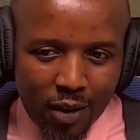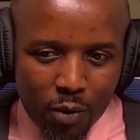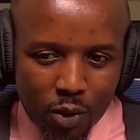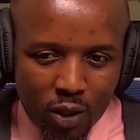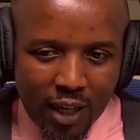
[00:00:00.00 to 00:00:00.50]
We
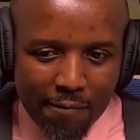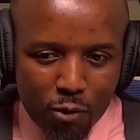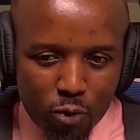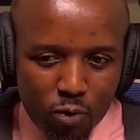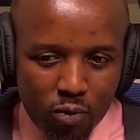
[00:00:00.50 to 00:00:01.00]
don't have
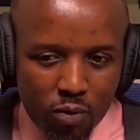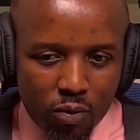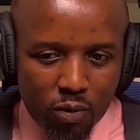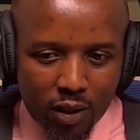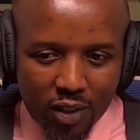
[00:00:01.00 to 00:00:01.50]
2,
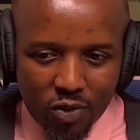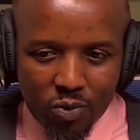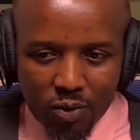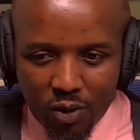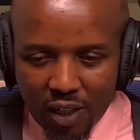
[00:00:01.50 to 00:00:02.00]
gauge 2.
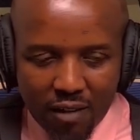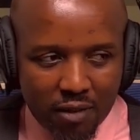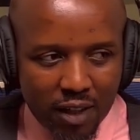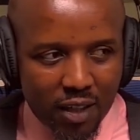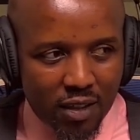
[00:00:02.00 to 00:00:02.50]
We don't have
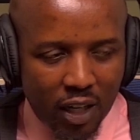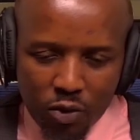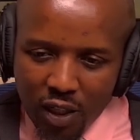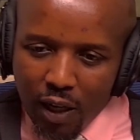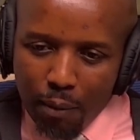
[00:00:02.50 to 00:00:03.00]
red. Can you
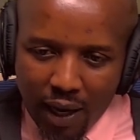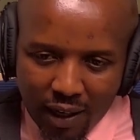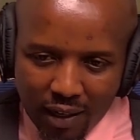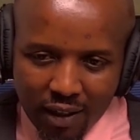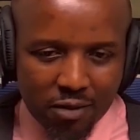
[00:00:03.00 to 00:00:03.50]
take
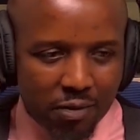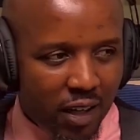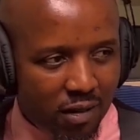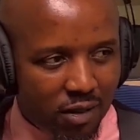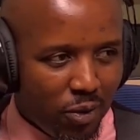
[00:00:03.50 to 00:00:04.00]
black, gauge
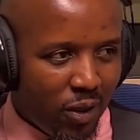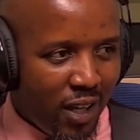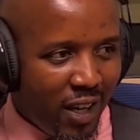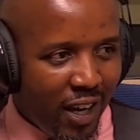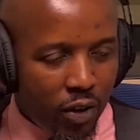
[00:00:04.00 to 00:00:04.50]
5? You know,
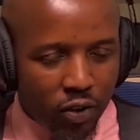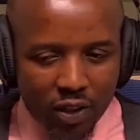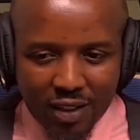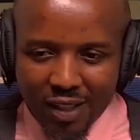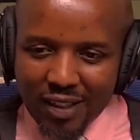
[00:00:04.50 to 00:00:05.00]
and all
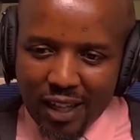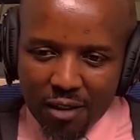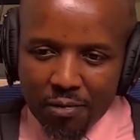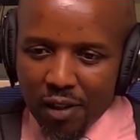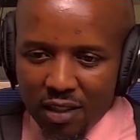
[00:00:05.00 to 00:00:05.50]
these things are
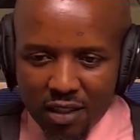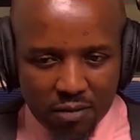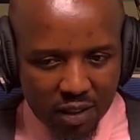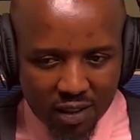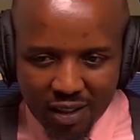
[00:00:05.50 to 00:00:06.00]

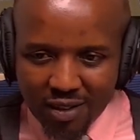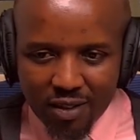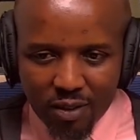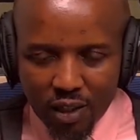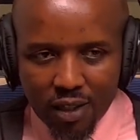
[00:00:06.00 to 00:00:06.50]
different tests, all that.